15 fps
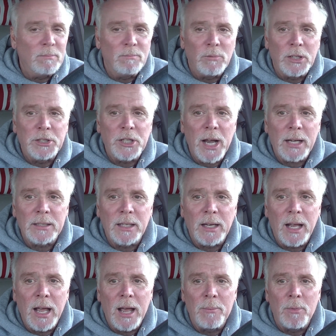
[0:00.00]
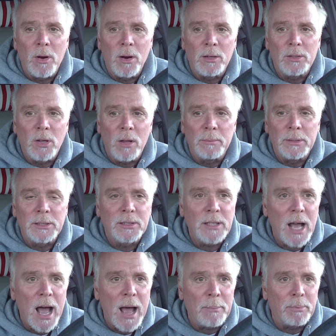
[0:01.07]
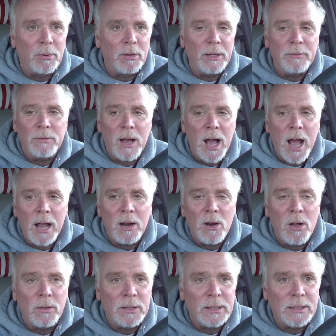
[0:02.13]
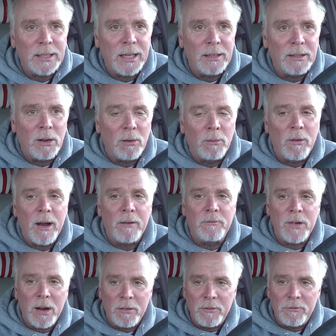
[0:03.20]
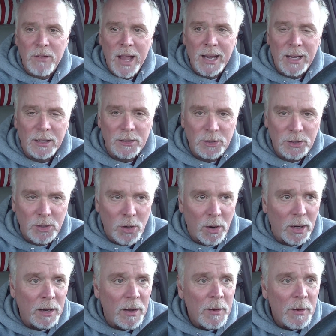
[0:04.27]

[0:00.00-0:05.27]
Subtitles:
rejected him or told him to stop, or I don't know, because they were very, very vague on the story.